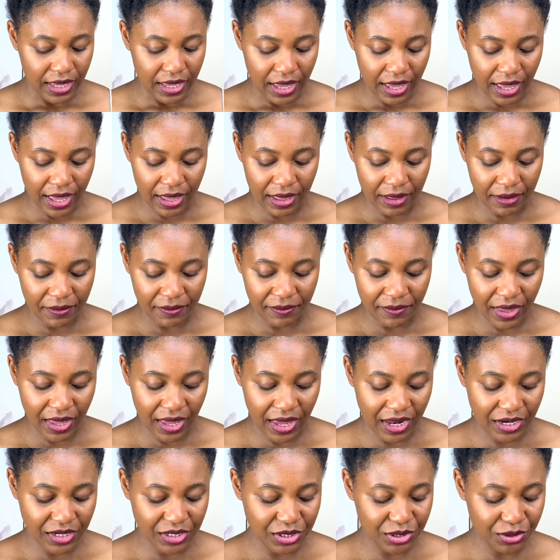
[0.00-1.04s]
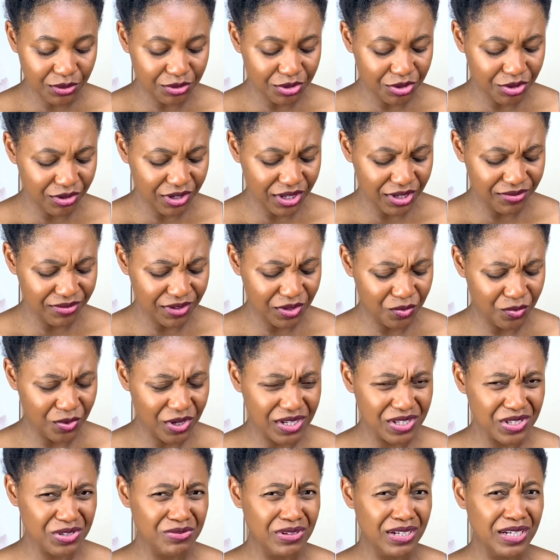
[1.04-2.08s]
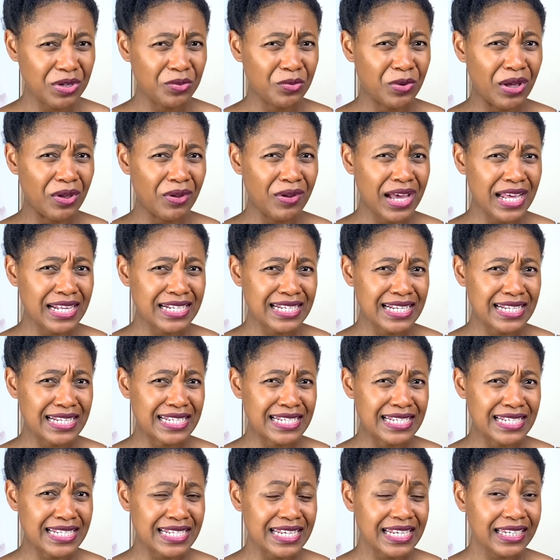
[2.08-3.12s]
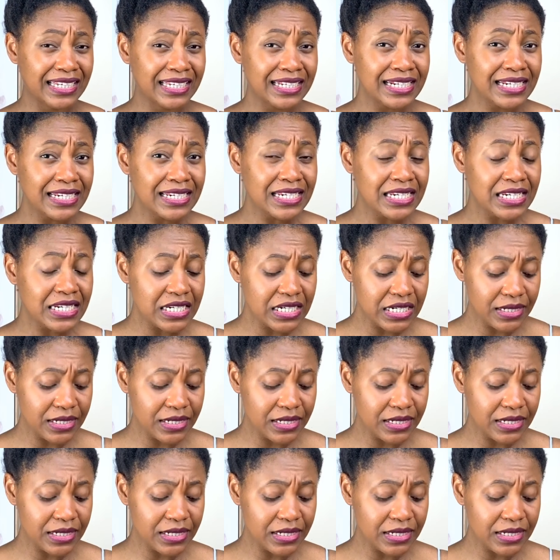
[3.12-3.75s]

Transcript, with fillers: Um, I don't know if it works really well as a sealant,